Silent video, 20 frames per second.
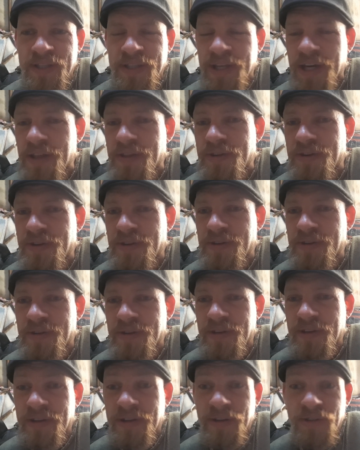other,
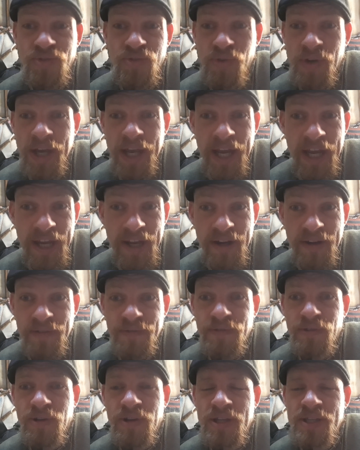also hare,
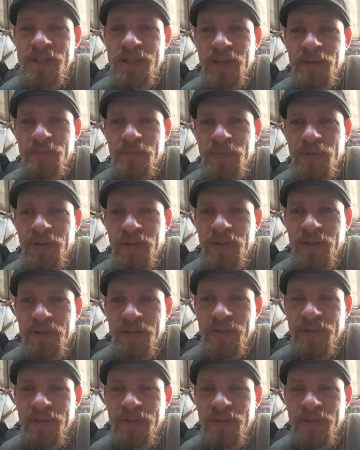for example,